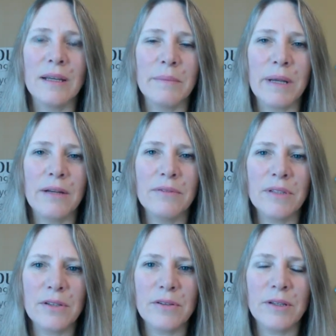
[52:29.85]
I mean, I don't
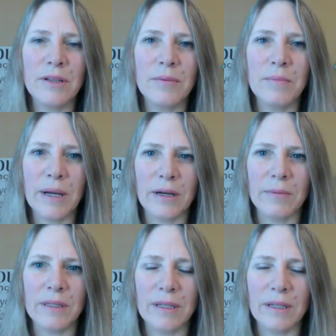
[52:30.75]
think you can compare it
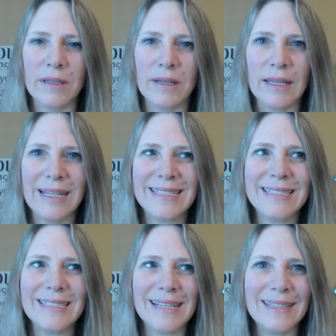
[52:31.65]
with anything, and
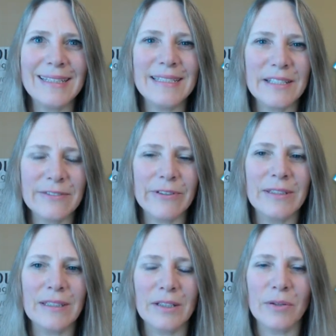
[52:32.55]
it's slightly
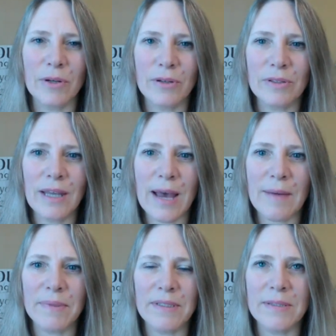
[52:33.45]
different than the growth that
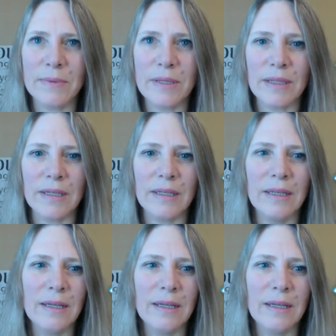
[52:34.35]
happens within